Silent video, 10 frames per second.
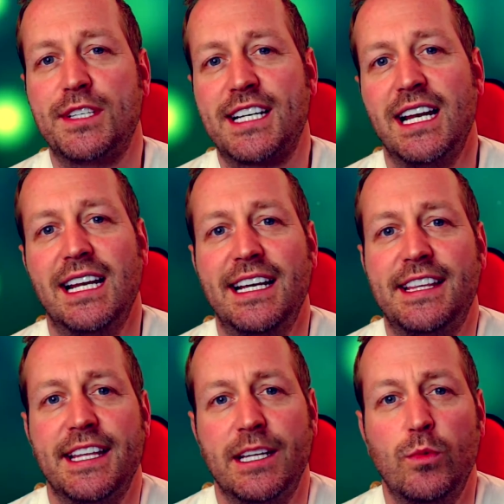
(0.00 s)
It was
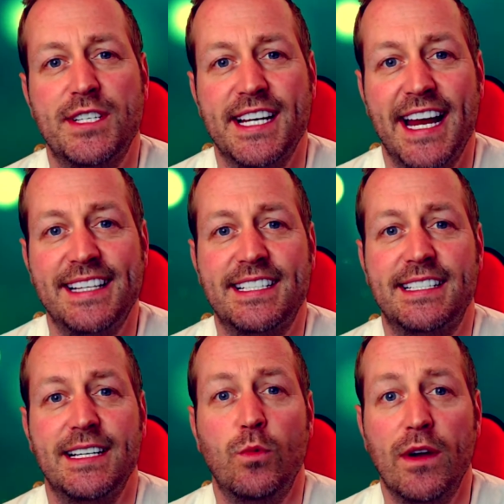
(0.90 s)
clear that there was an
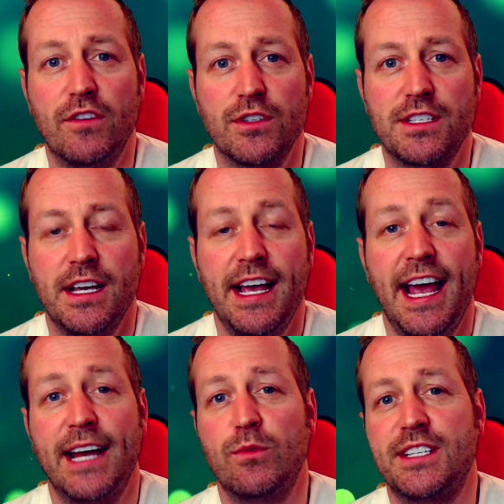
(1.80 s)
entity with us
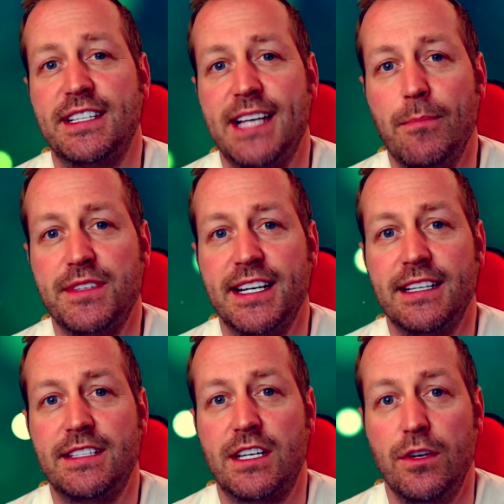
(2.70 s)
and it was
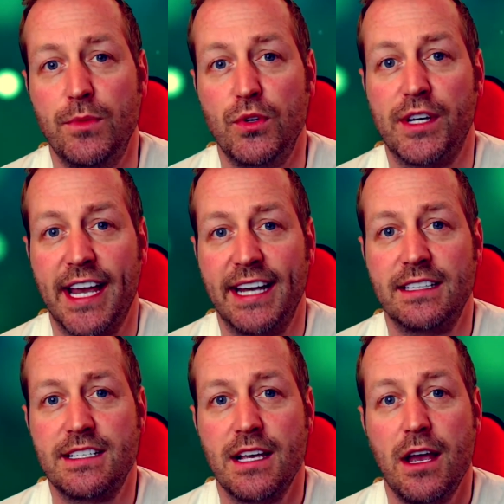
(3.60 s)
attempting to
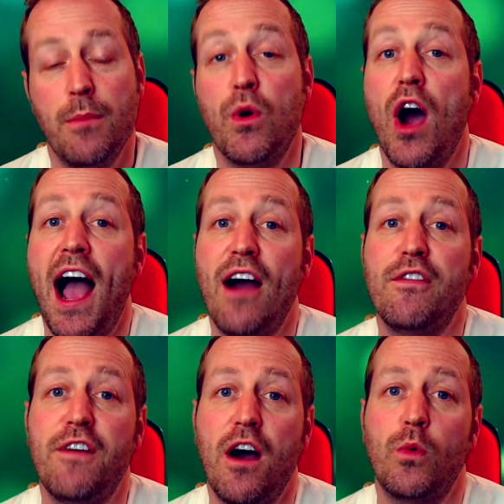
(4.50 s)
communicate, but
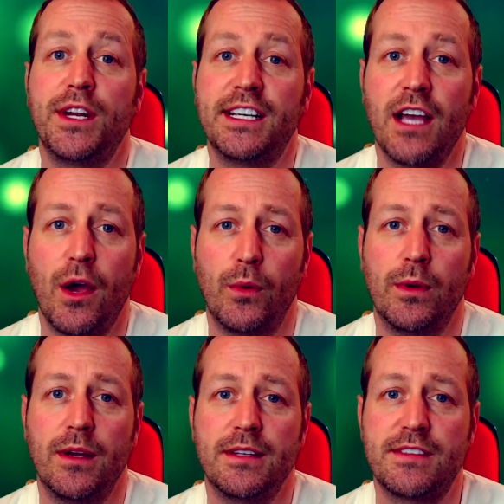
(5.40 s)
how far would it
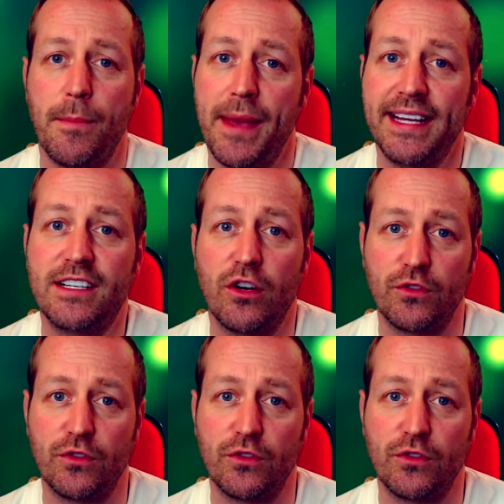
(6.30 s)
go to make